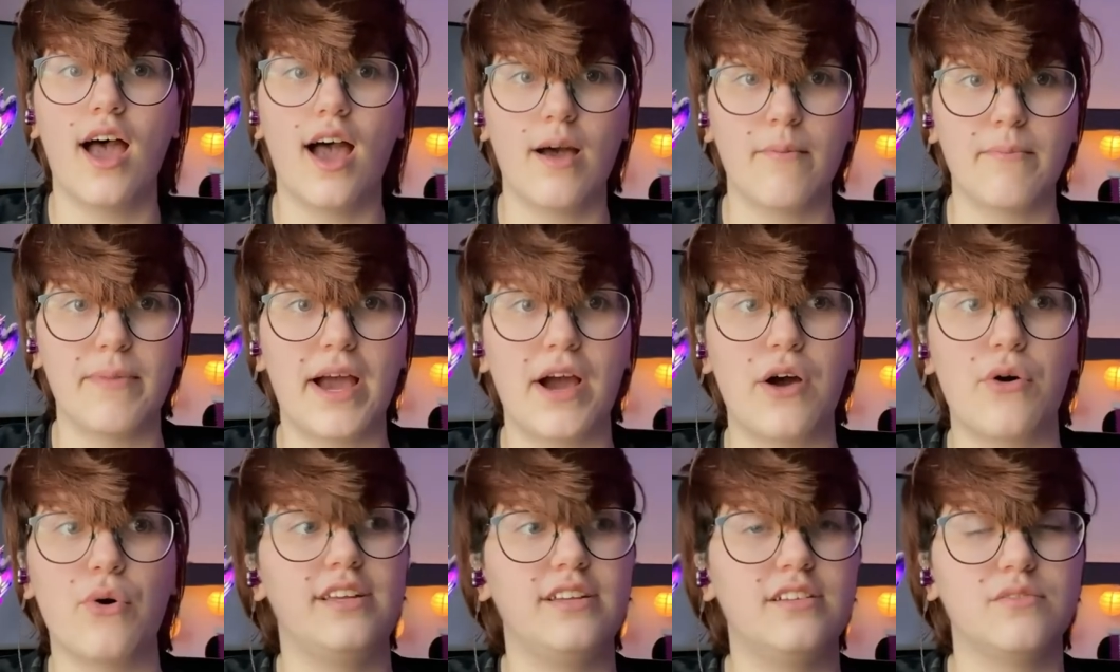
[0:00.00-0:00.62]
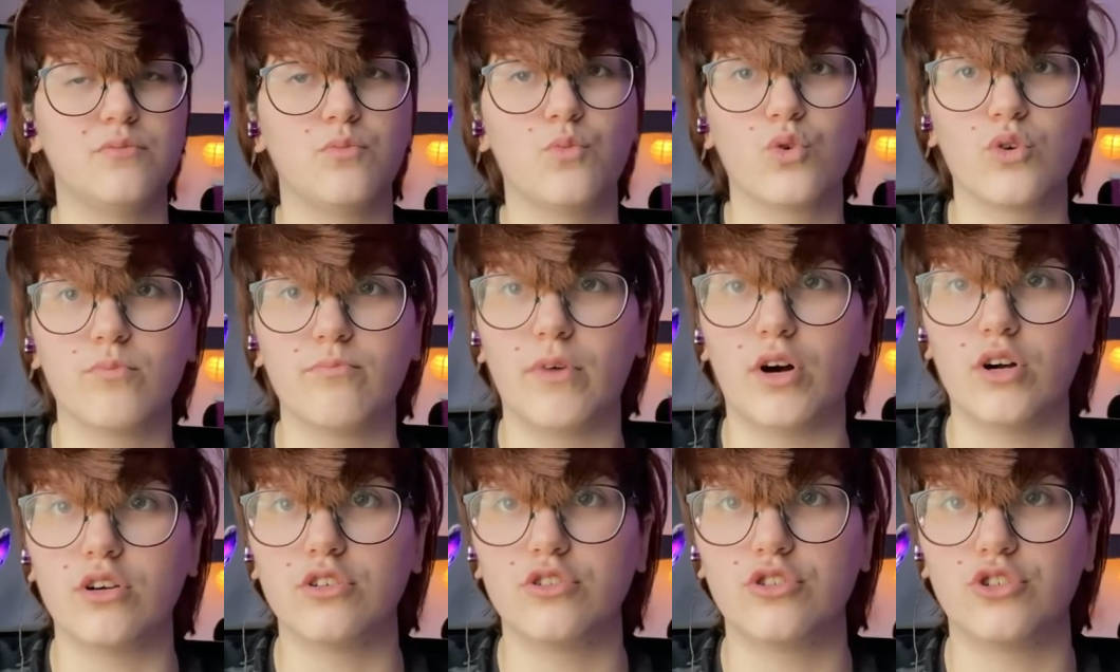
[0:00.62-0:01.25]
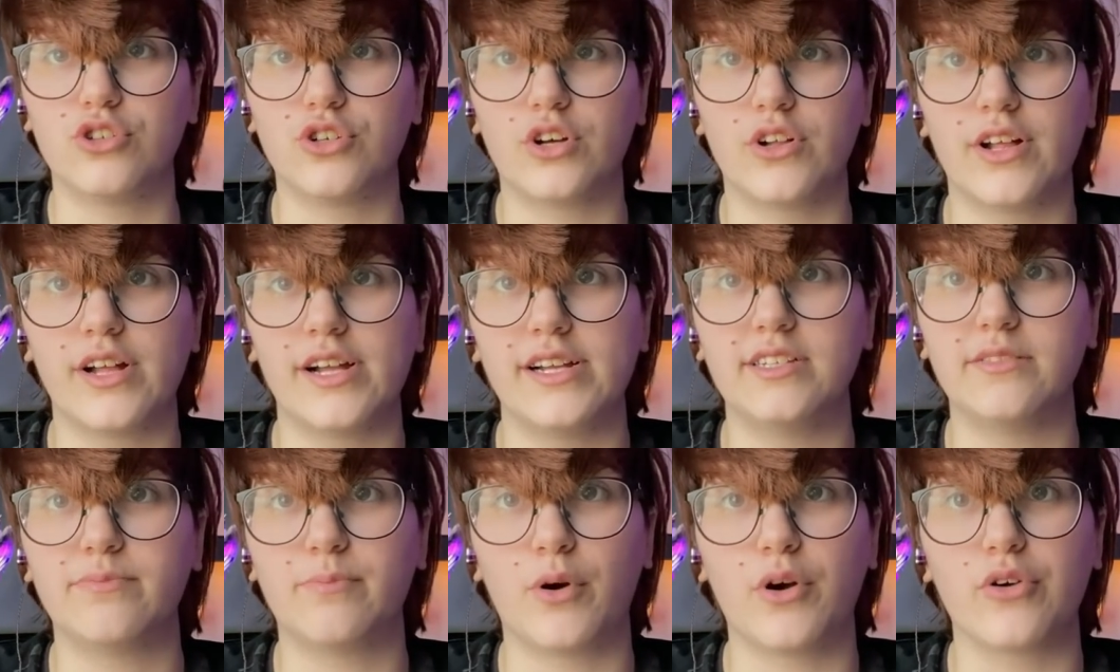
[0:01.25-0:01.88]
about these more
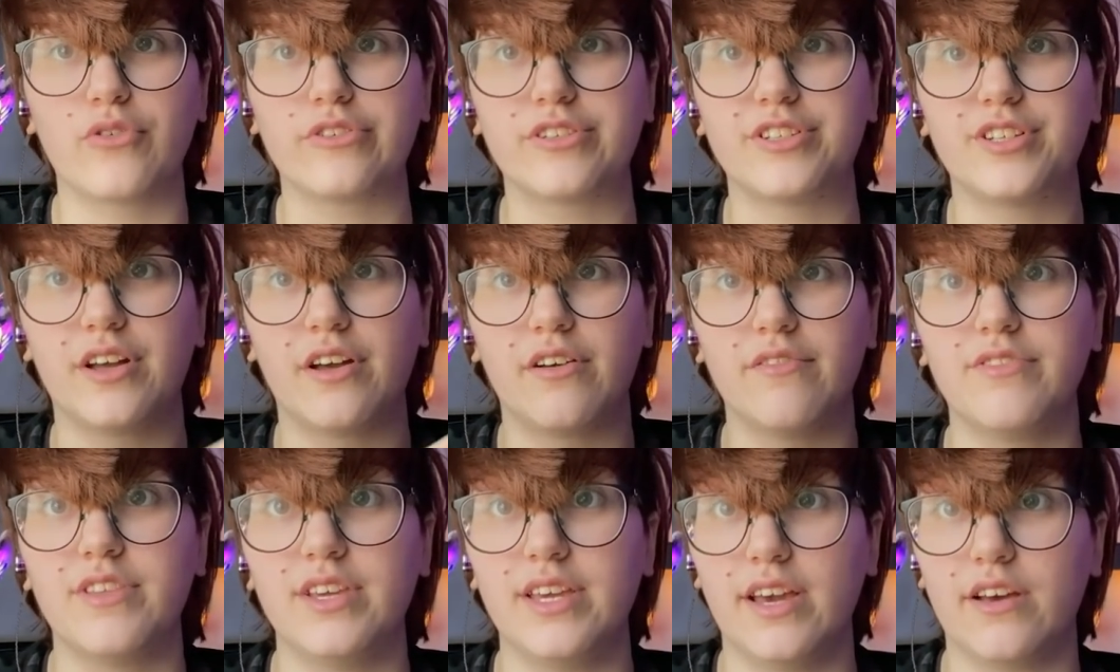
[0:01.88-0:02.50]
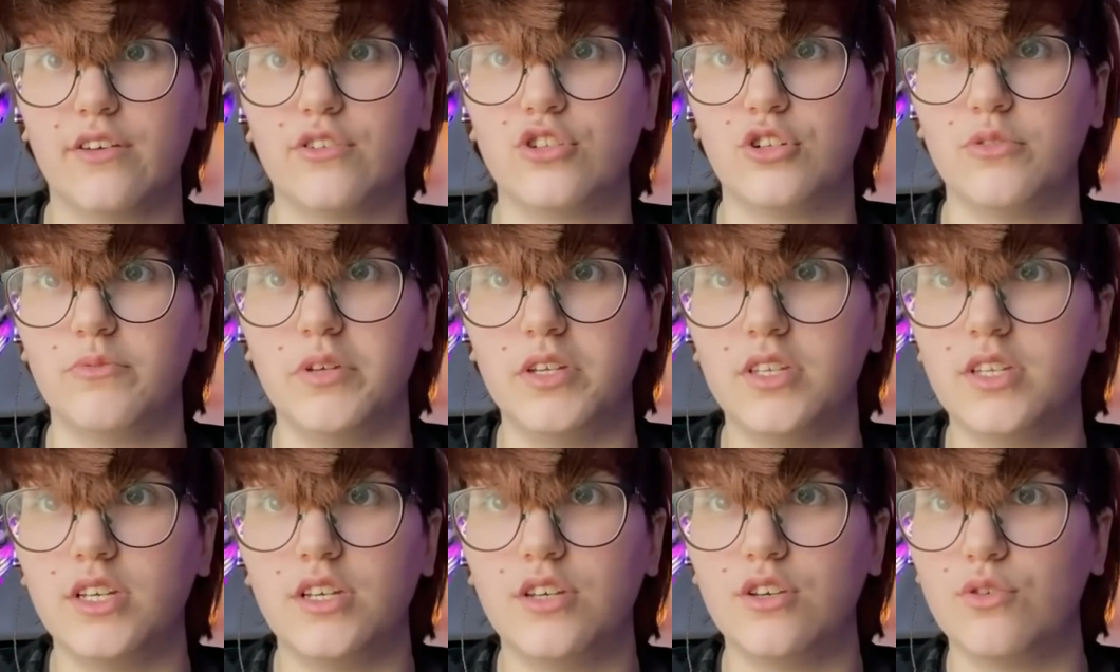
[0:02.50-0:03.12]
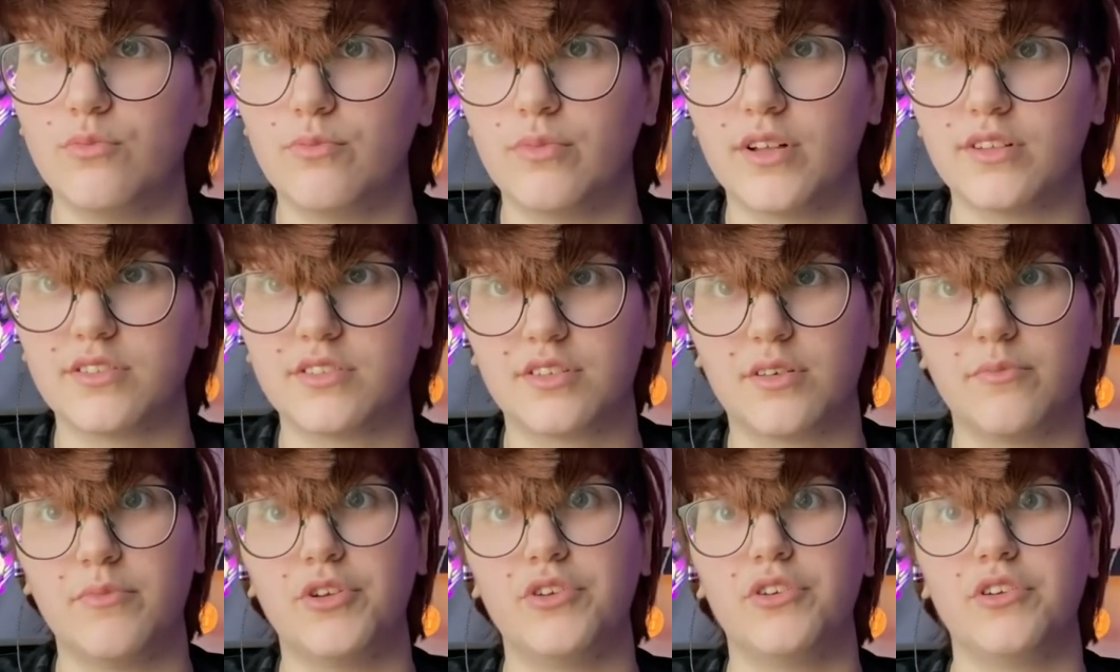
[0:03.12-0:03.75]
marginalized parts of the
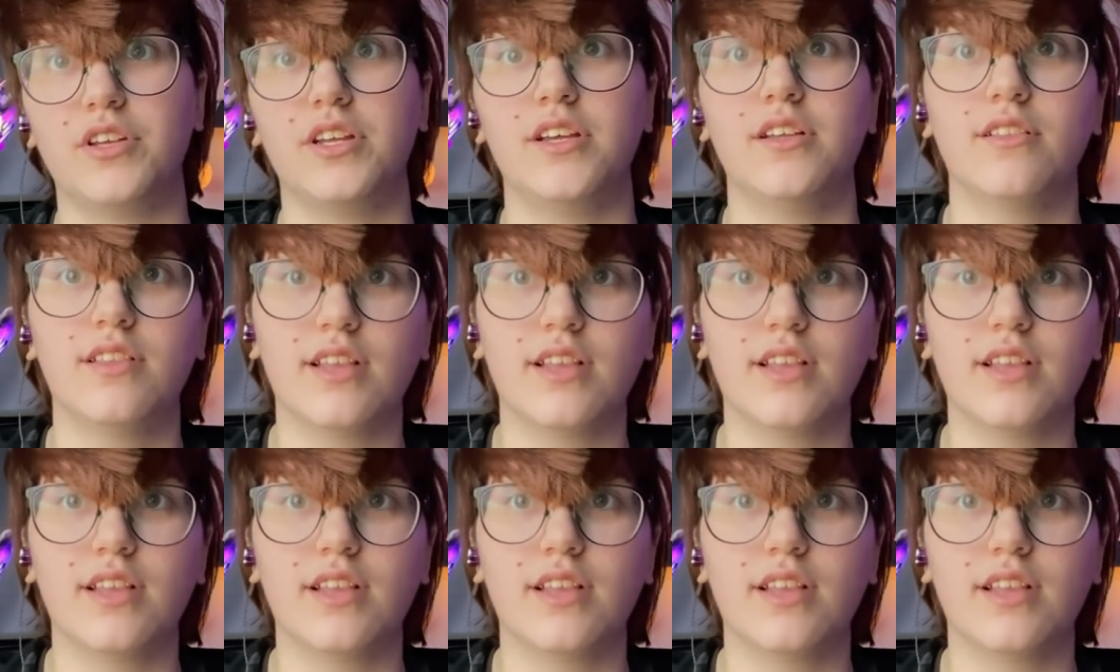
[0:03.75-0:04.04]
LGBTQ+ community,